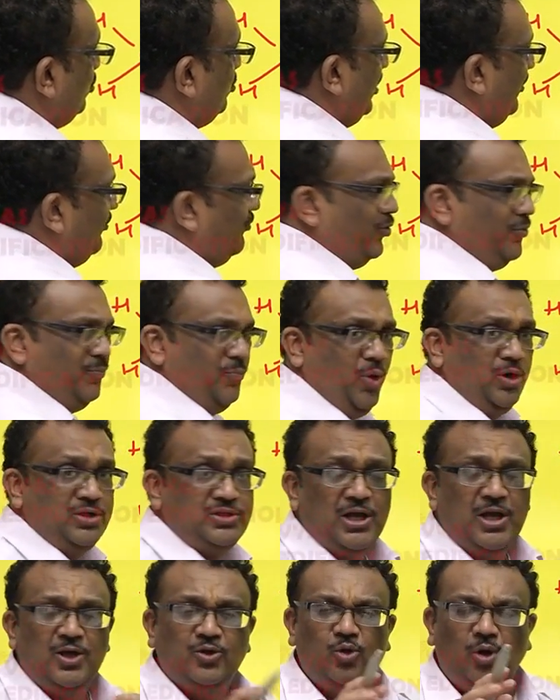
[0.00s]
3, 4 bonds.
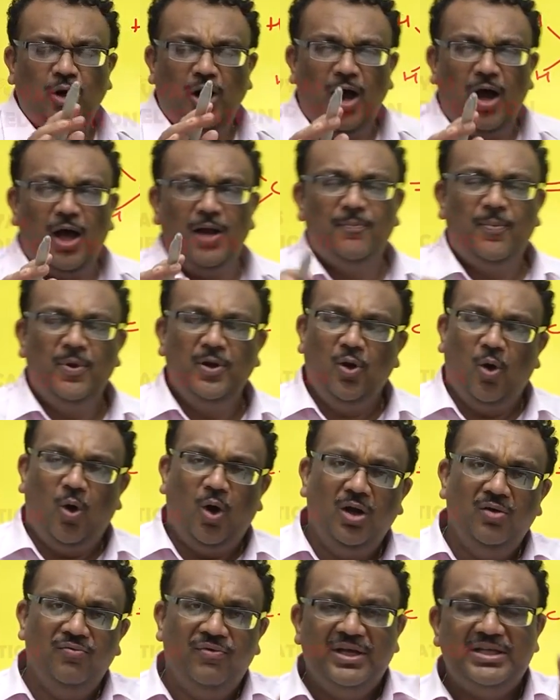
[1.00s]
So carbon
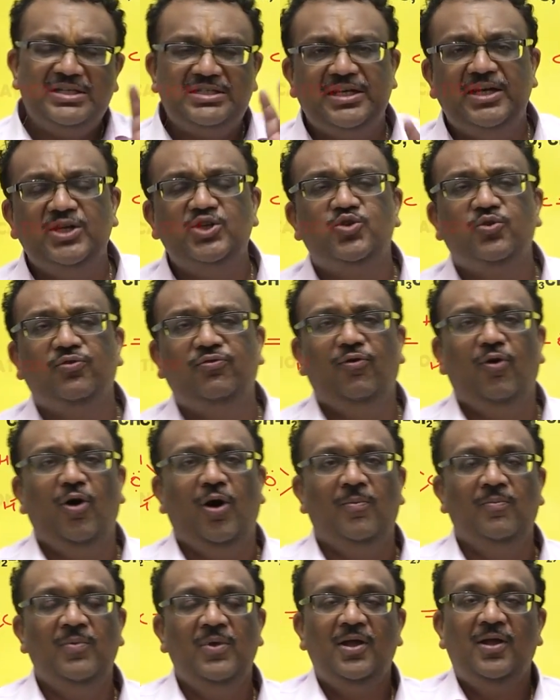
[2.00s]
always tends to
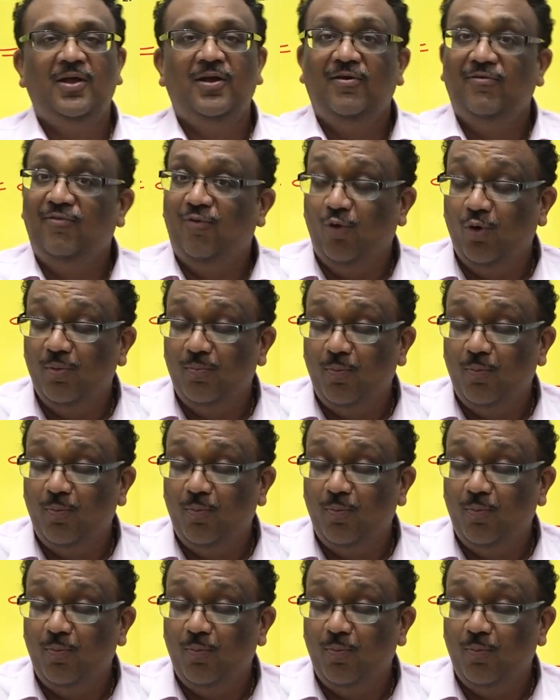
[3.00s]
form 4